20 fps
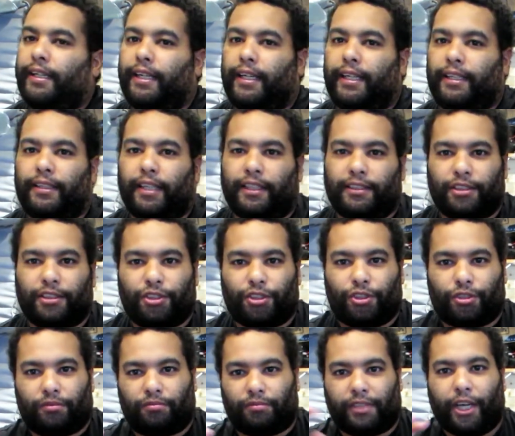it doesn't
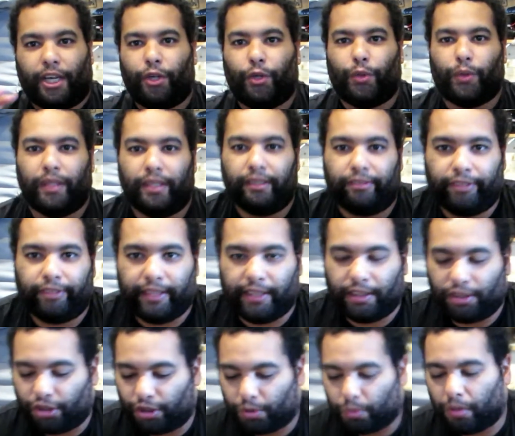tell you anything.
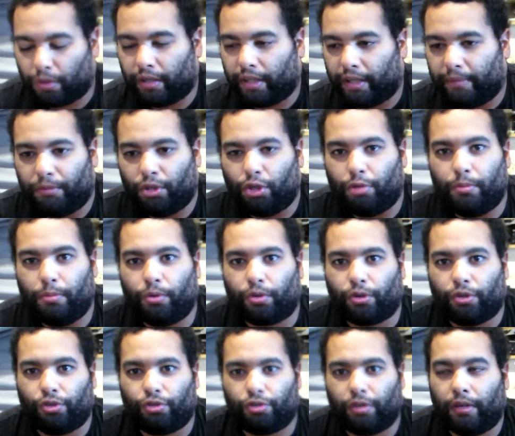It's just one of them normal
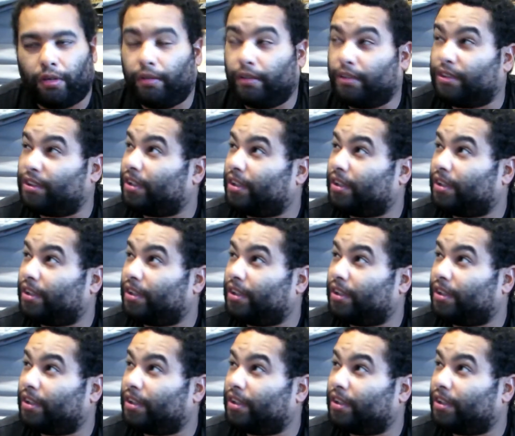controllers.